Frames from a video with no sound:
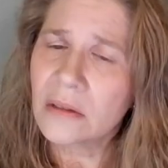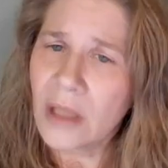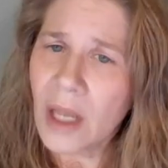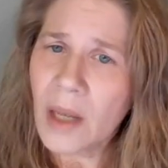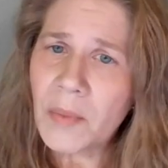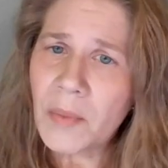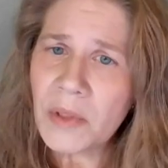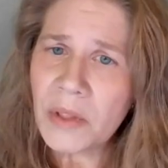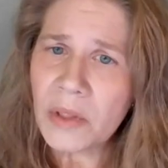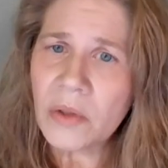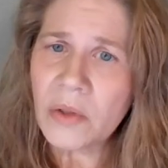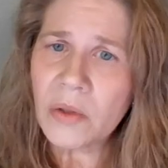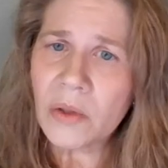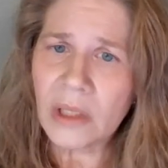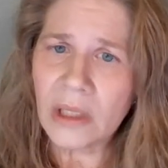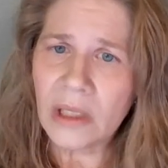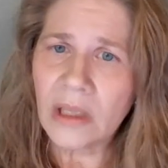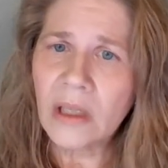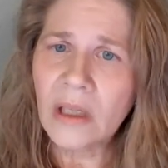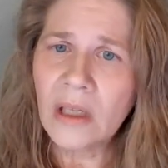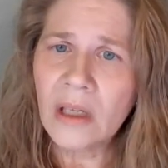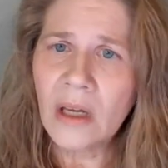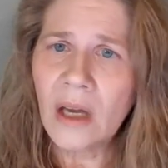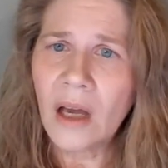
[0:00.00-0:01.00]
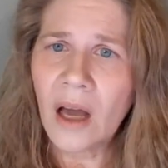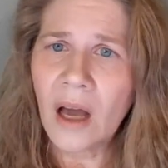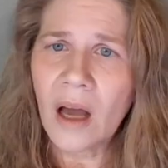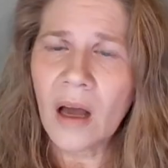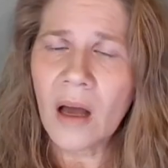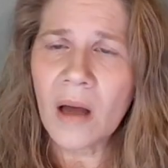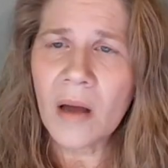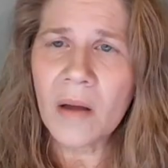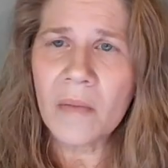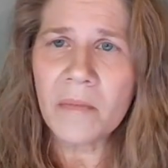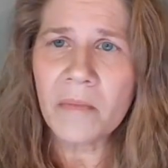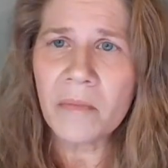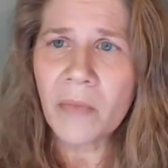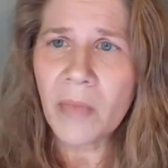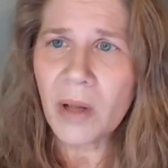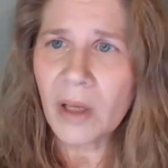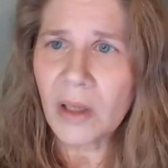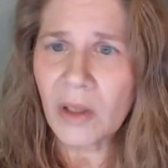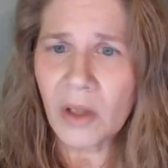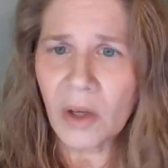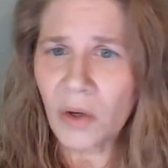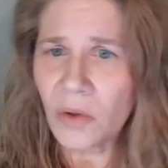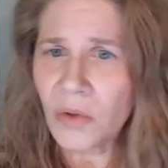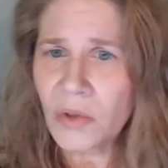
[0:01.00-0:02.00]
Absolutely.
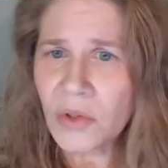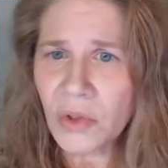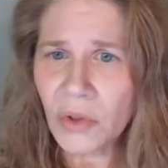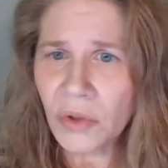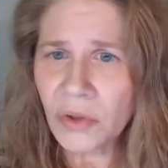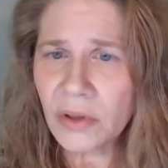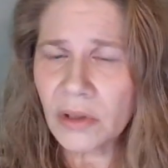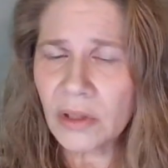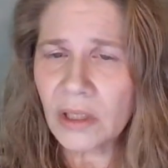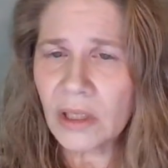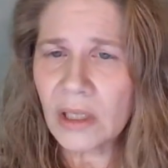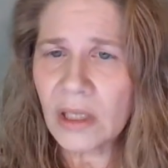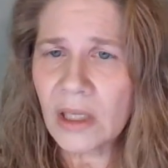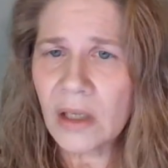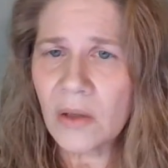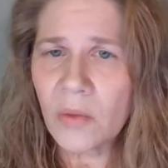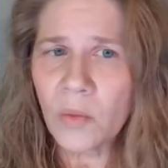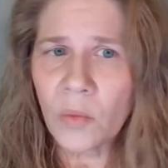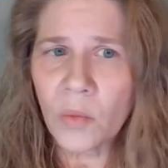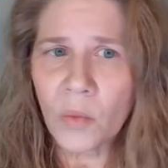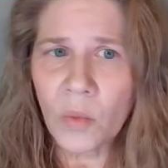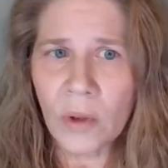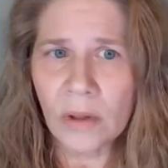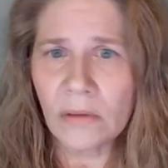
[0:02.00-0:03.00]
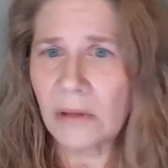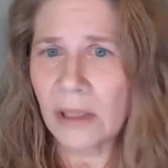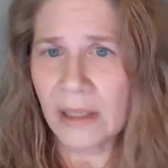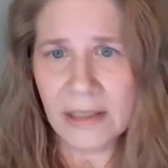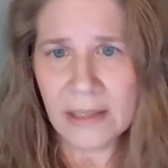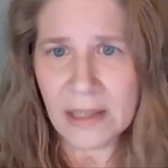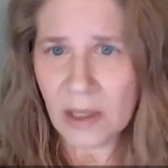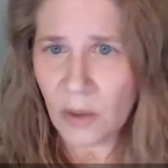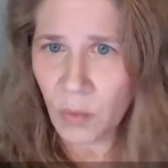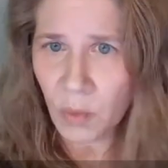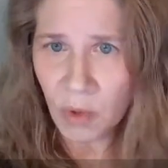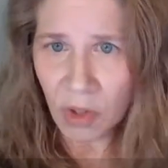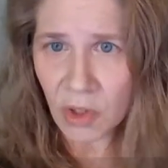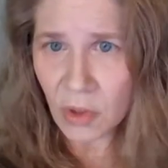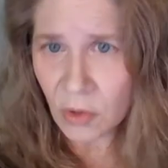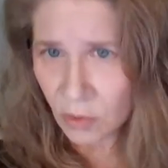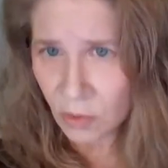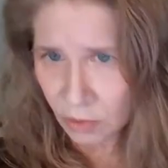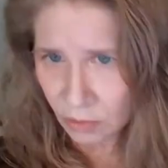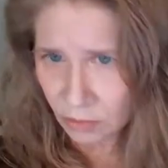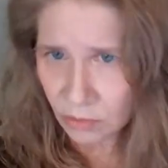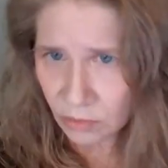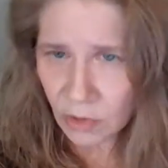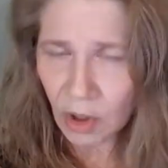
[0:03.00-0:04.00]
Certainly, like I said, when you
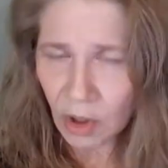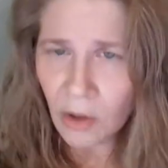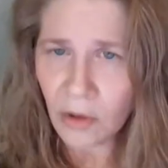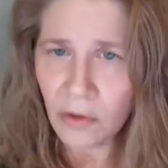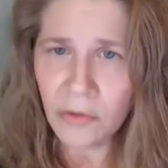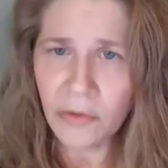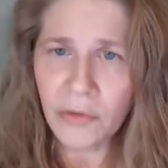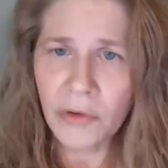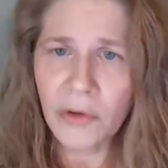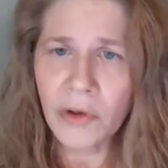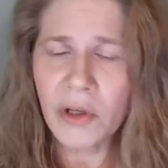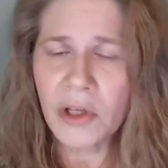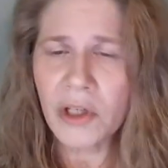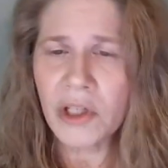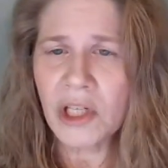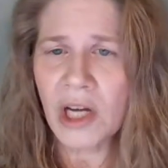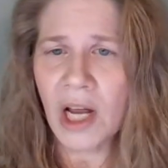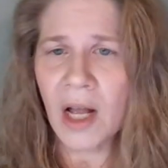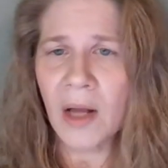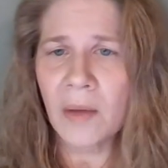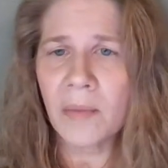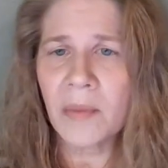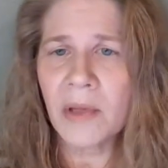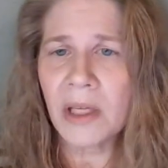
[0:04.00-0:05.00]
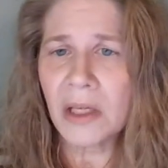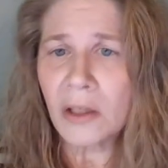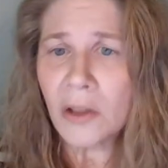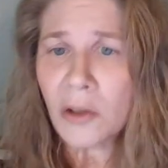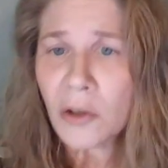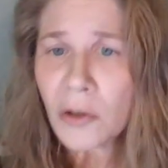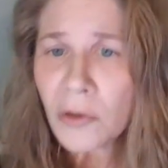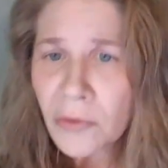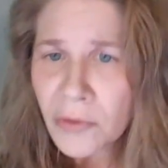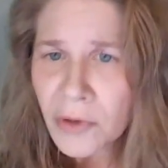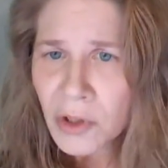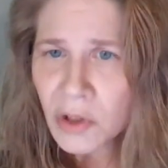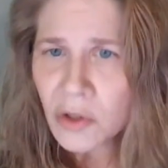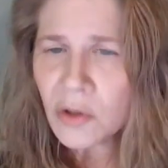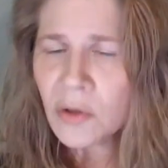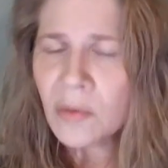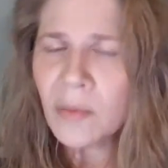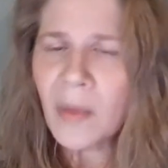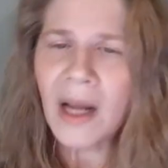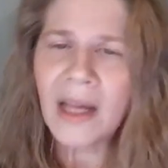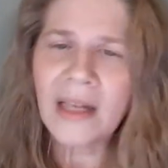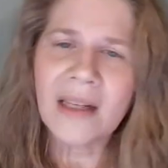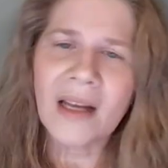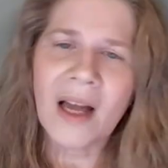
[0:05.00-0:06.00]
go for a job interview,
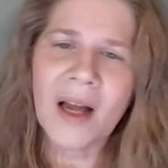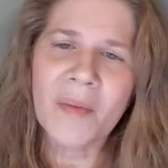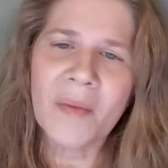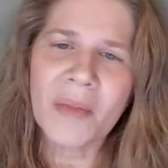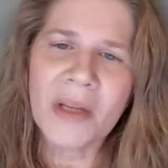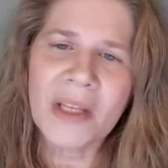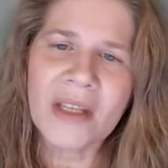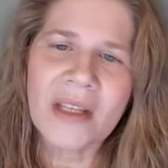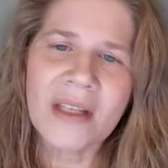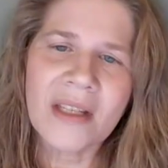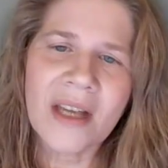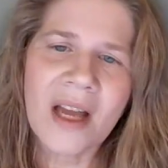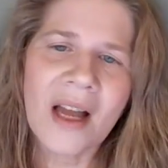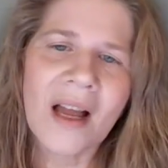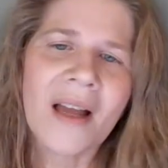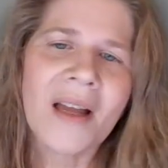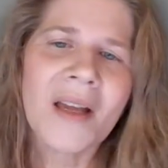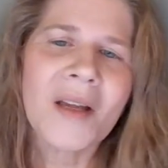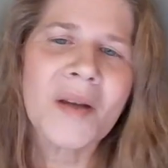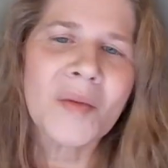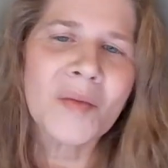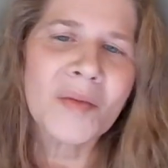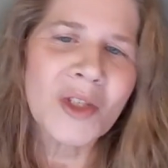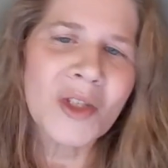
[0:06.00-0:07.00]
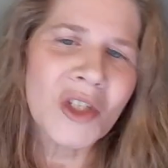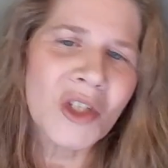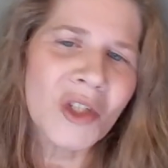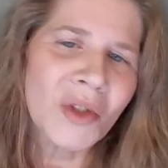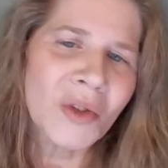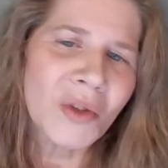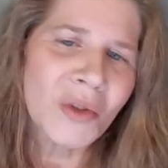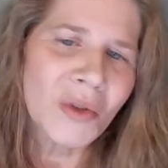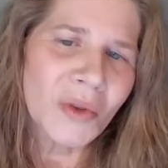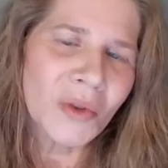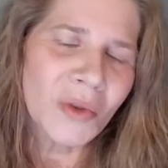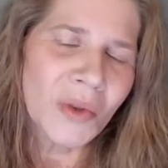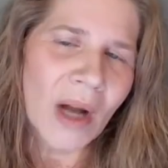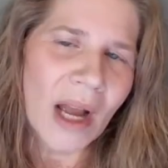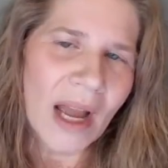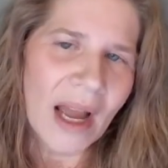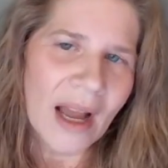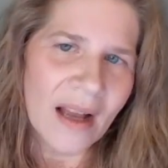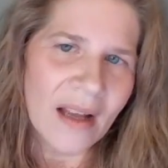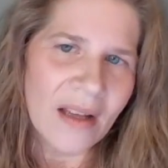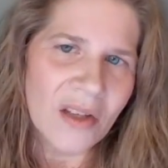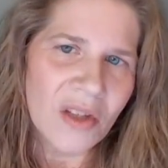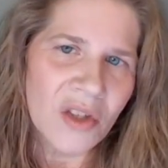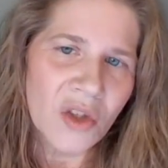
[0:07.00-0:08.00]
might not be the time to
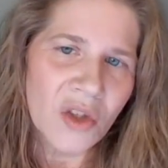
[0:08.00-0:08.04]
ask